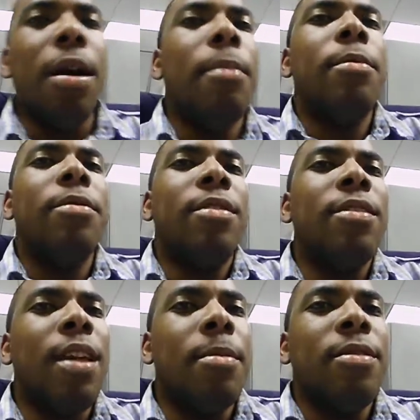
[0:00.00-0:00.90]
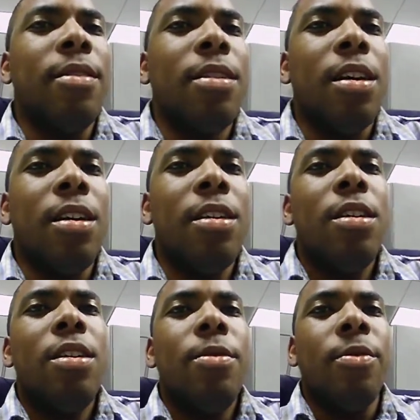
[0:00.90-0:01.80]
His name is
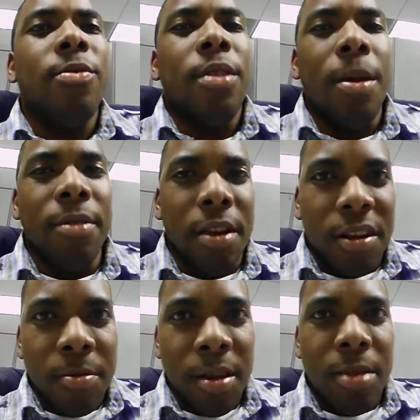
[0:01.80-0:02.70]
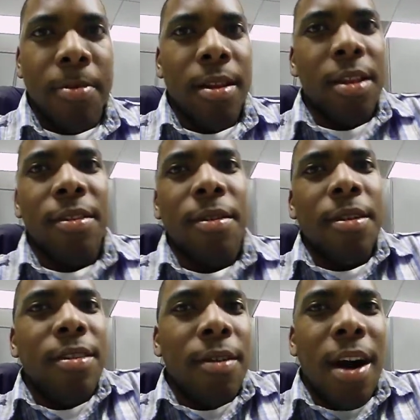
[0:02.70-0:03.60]
his real name is Eric Smith, but he's known
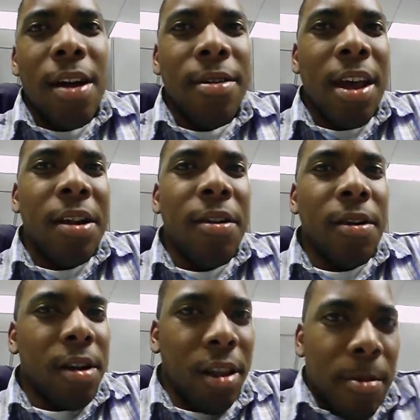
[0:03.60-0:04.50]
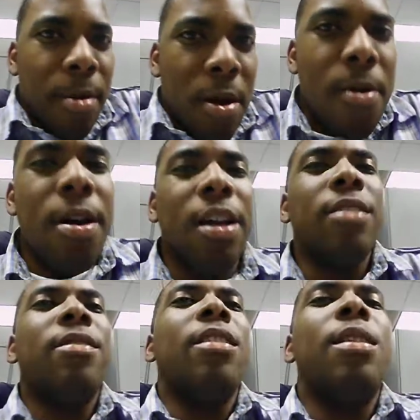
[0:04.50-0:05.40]
as Ohio Niner or Elimpo. I
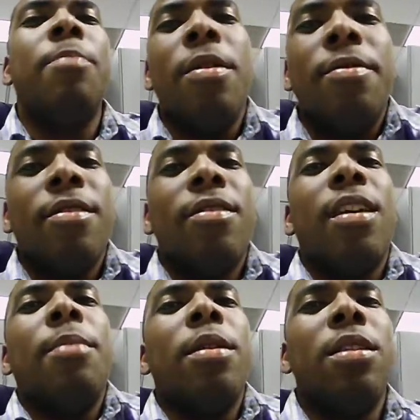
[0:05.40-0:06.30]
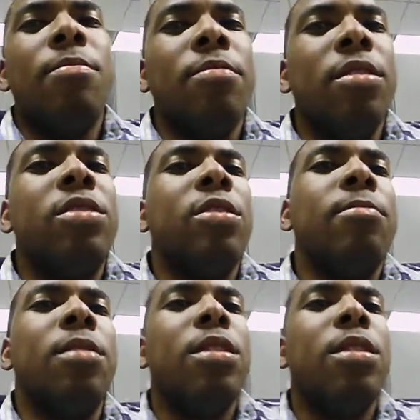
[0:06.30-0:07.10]
guess Elimpo is his name on Breach Show, but